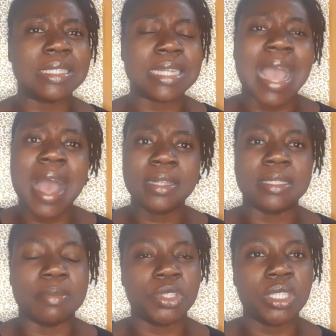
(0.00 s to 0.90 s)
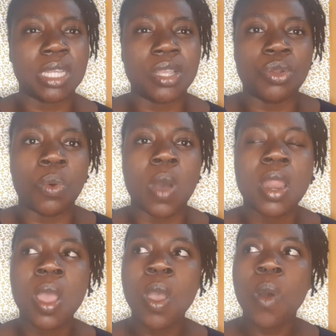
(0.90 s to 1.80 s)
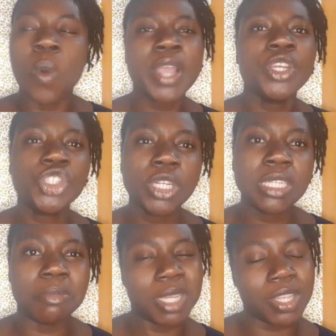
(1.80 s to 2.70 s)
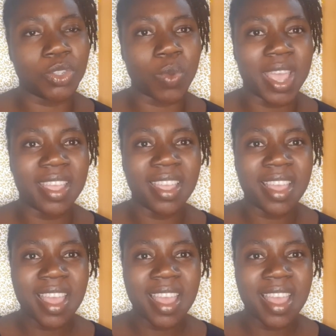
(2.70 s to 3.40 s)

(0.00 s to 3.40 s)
asked him, she said, you know what, why are you treating me this way?